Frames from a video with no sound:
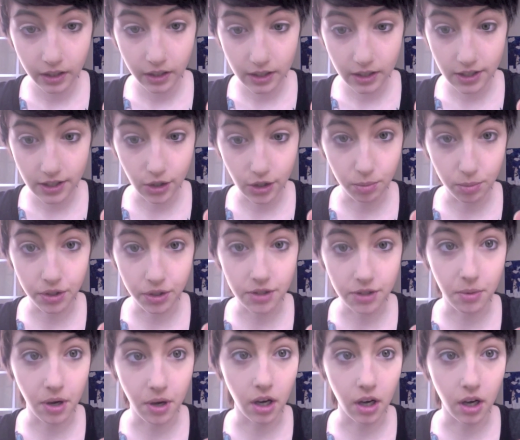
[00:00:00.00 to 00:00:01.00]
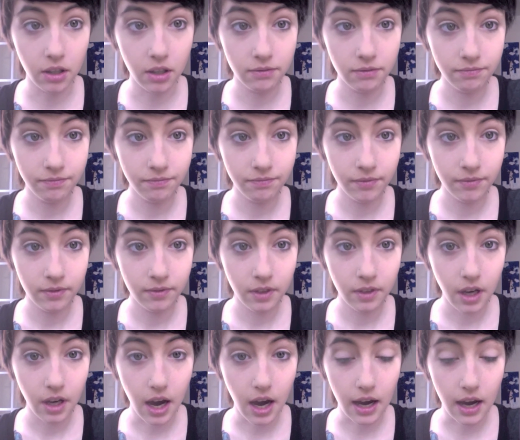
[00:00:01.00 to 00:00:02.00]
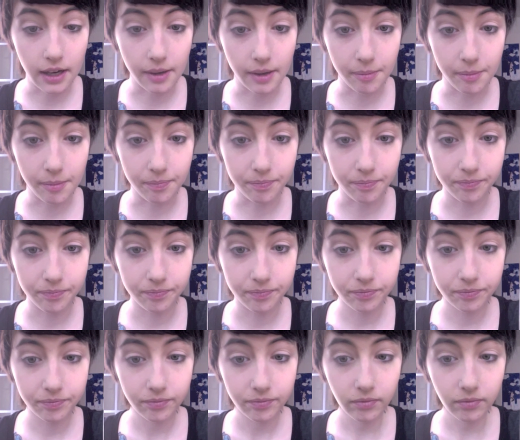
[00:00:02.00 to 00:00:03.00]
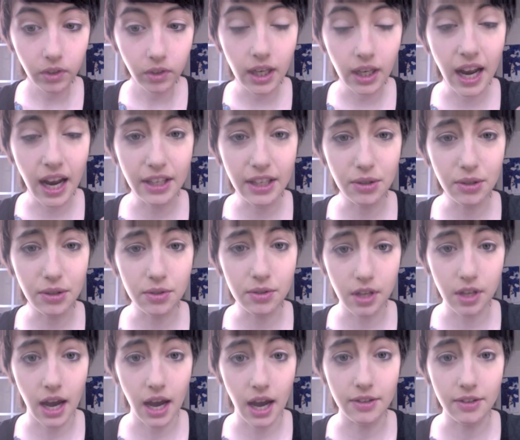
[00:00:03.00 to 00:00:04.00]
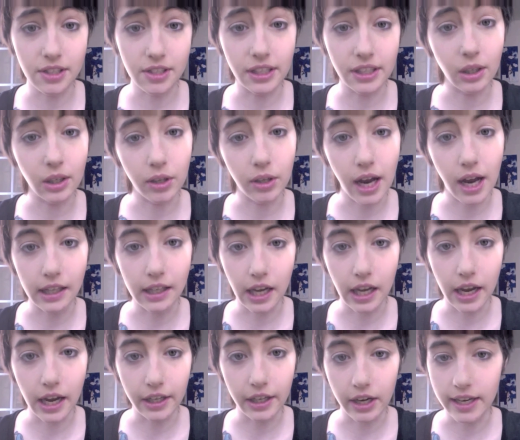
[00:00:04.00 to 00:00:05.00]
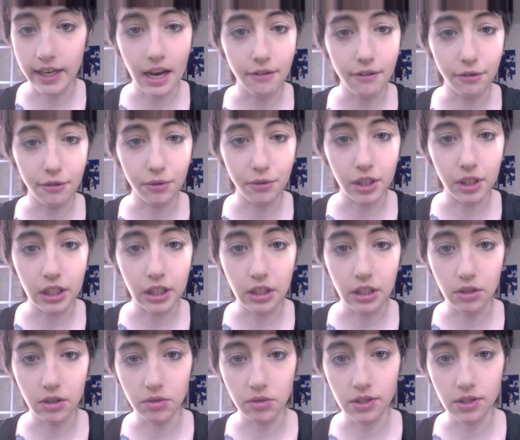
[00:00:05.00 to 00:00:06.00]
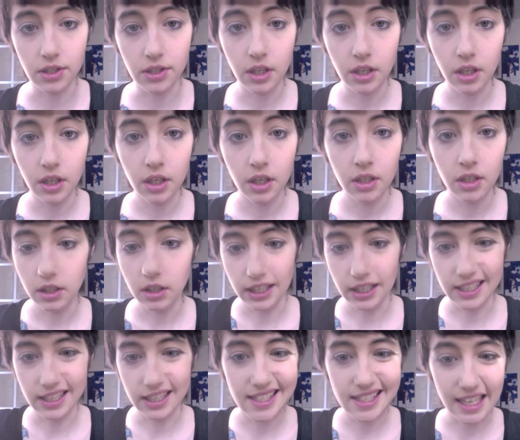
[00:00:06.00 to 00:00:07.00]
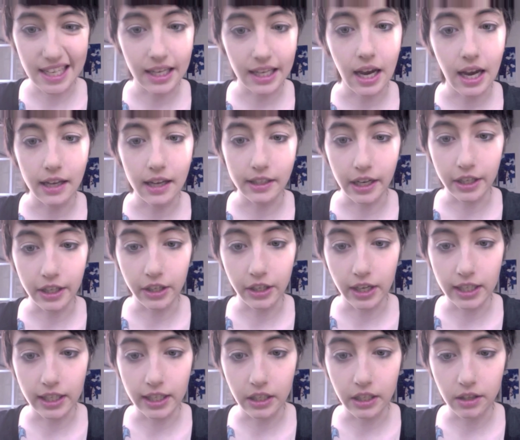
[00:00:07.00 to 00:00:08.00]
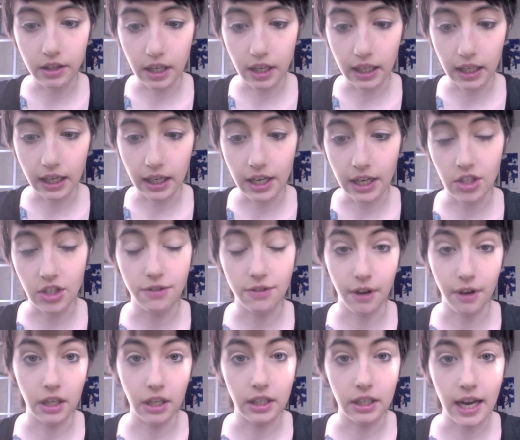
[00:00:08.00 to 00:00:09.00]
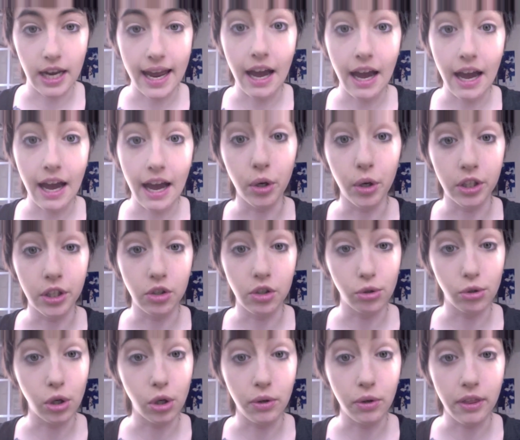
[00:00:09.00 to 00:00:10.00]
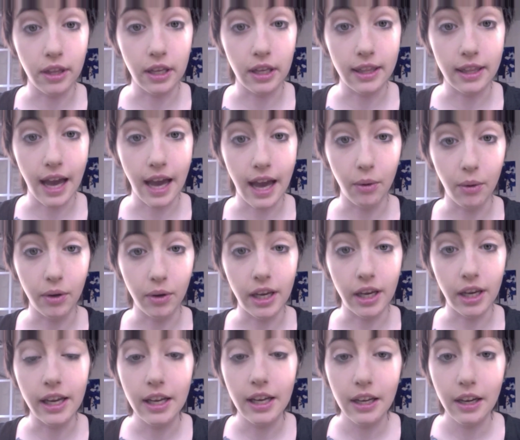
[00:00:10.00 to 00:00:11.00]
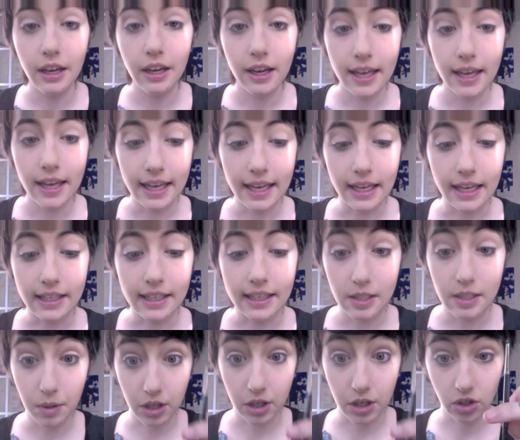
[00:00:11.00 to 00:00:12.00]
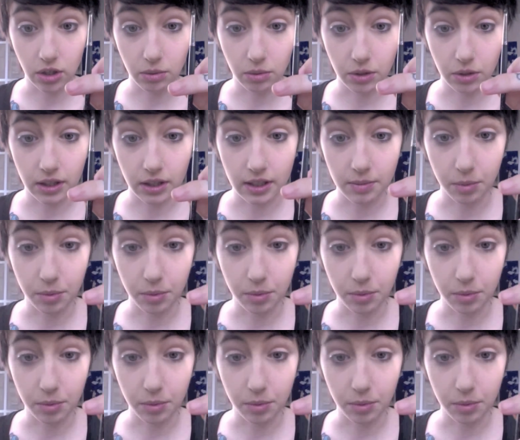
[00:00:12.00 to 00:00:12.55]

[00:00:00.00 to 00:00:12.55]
It's super small. And I use a liquid eyeliner. I never really use like a stick eyeliner or anything, and I just find that I have more control with it that way, and especially with this